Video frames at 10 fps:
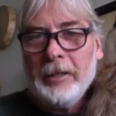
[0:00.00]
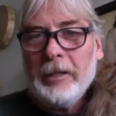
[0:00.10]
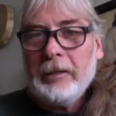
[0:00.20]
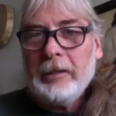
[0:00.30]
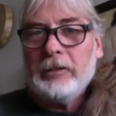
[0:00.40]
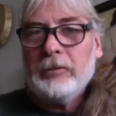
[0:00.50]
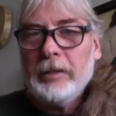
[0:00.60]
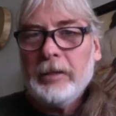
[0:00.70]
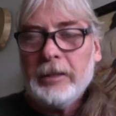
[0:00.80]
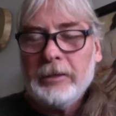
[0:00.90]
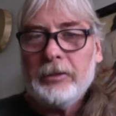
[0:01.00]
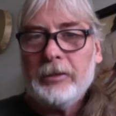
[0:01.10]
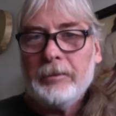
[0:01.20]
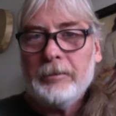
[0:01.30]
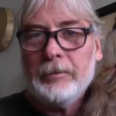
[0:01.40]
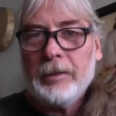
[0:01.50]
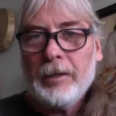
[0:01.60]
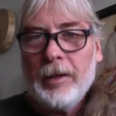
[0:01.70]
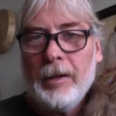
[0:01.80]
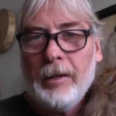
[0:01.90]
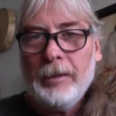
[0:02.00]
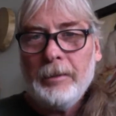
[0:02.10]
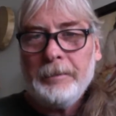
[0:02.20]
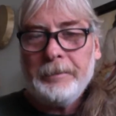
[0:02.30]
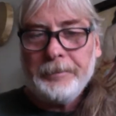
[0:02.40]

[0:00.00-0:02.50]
and that takes a village. Um,